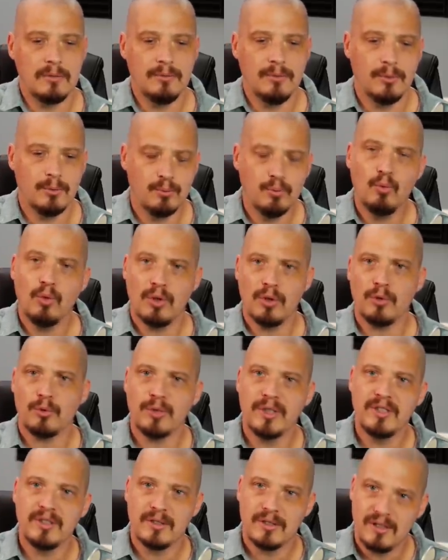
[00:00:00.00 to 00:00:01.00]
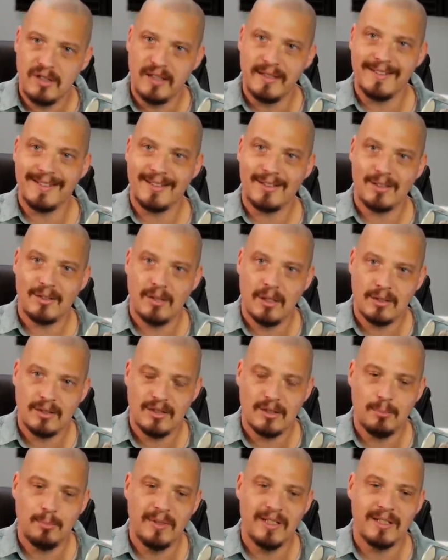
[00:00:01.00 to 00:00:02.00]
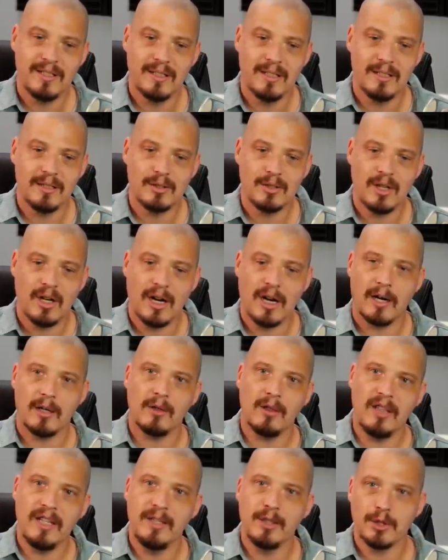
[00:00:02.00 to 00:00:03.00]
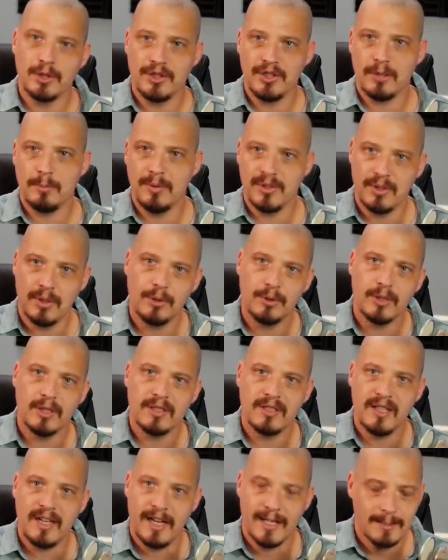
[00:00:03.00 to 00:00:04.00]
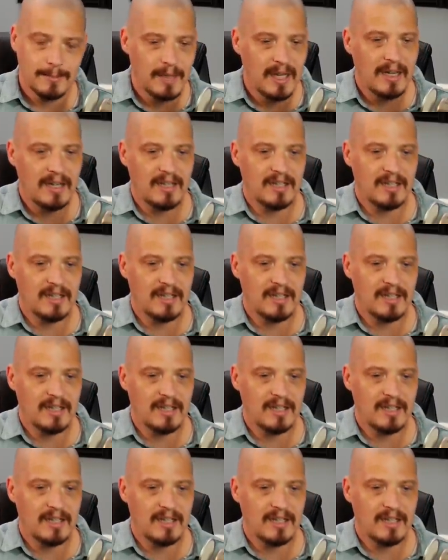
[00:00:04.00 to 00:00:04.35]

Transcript: one of the reasons Linux sucks is because our leadership is under attack,